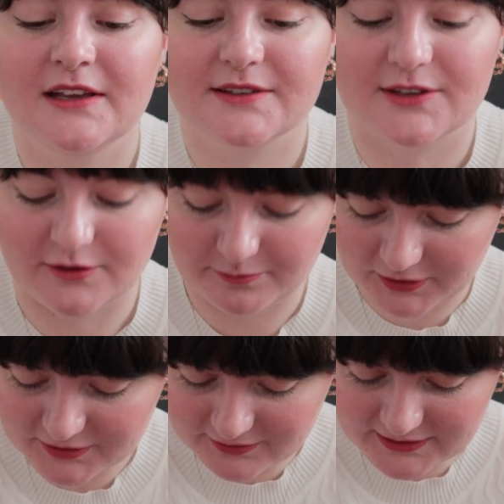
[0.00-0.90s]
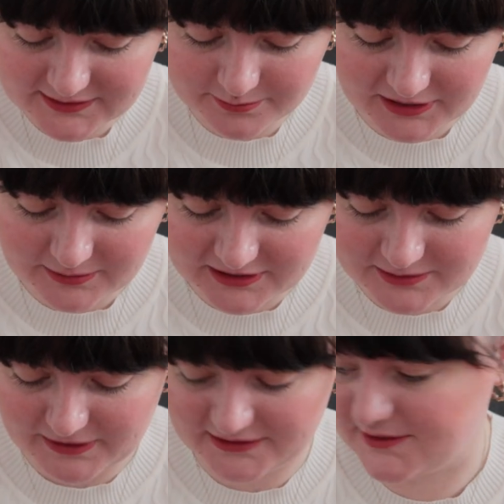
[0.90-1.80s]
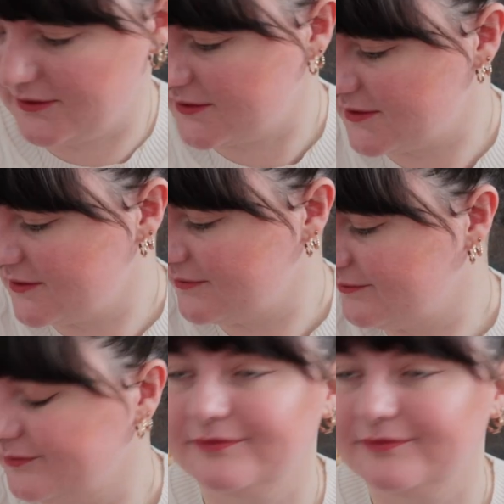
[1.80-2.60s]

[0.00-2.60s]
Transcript: So both of these are pretty much bed socks.